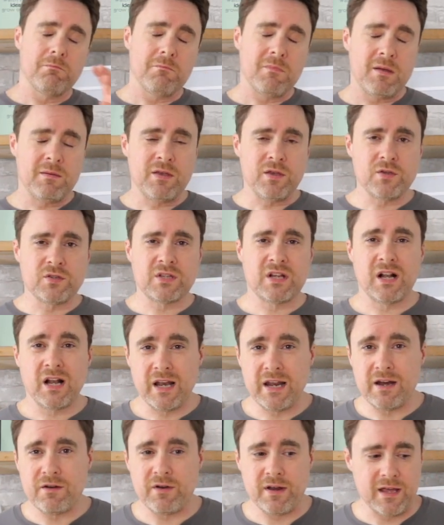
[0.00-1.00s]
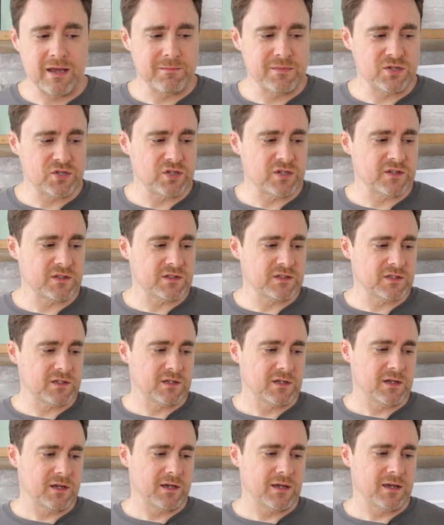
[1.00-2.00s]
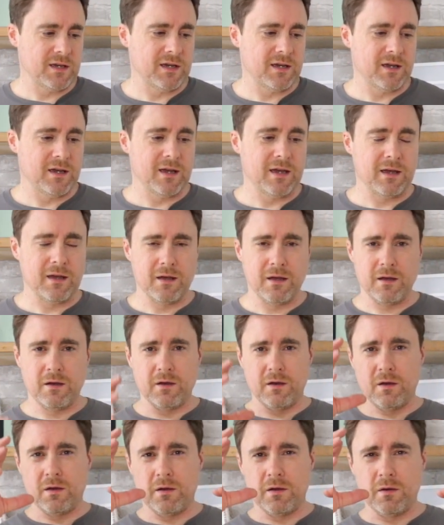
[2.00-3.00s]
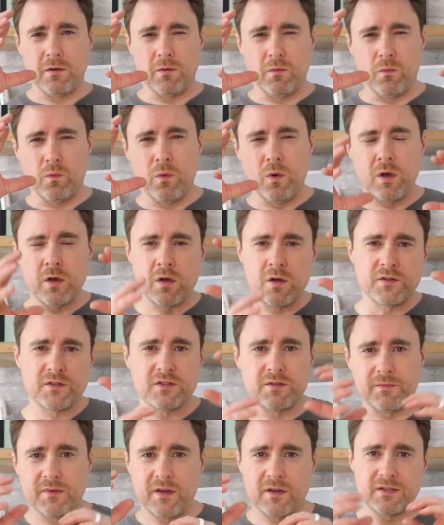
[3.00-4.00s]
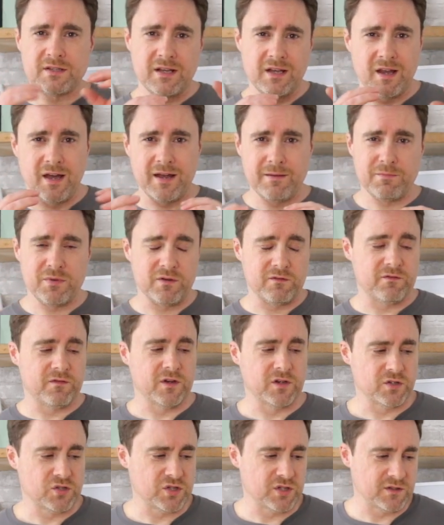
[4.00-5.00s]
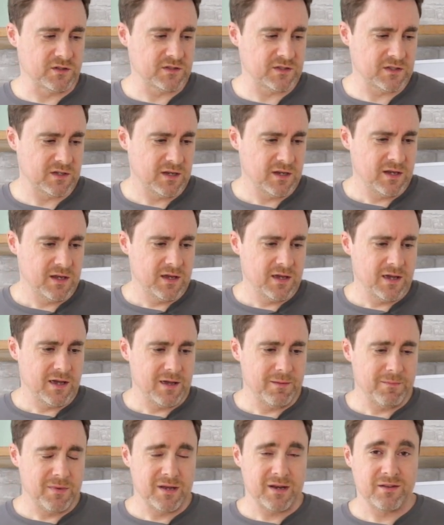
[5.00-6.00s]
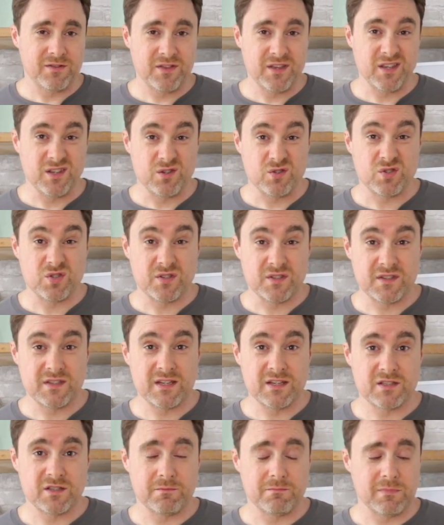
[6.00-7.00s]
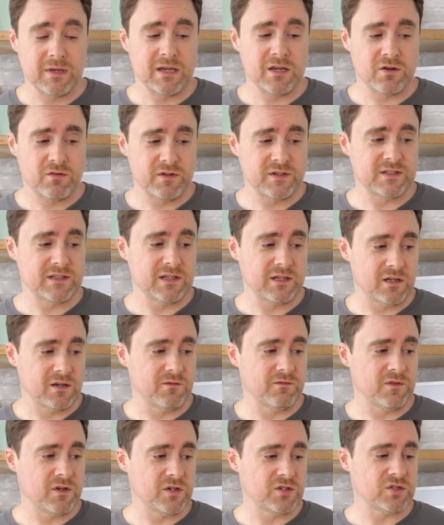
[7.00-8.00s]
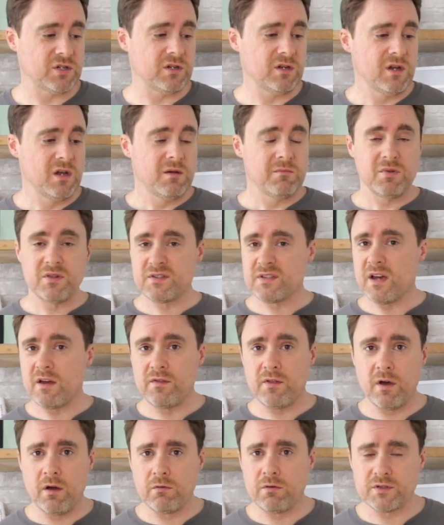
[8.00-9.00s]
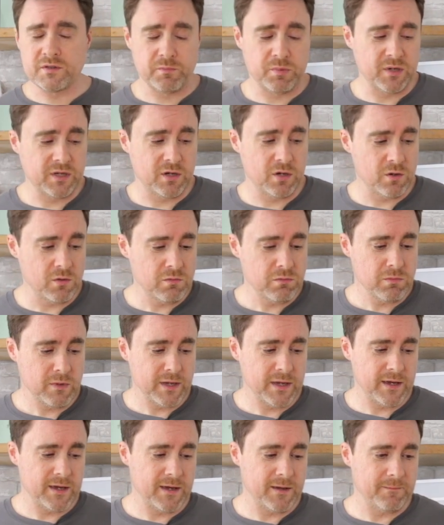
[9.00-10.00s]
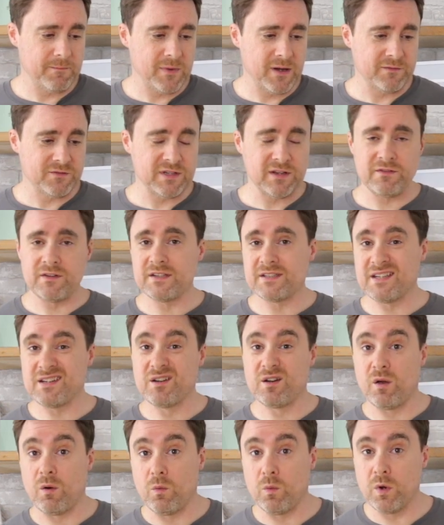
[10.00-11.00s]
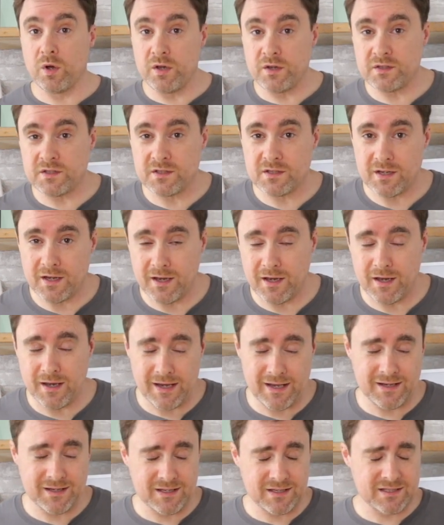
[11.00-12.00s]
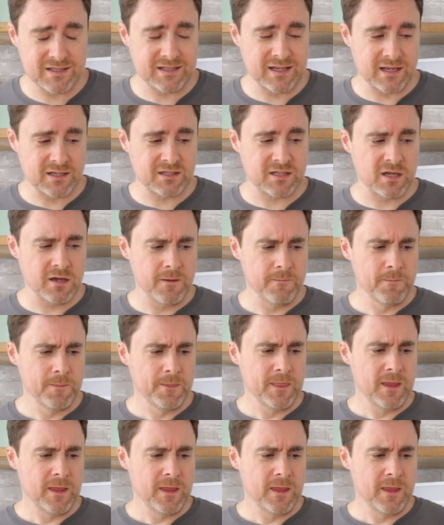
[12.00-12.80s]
Maybe use clearer images. Work on some of those alignment functions. And I think you should see some increase in conversion. But the site on the whole looks pretty cool. I've definitely seen a lot worse in this sector.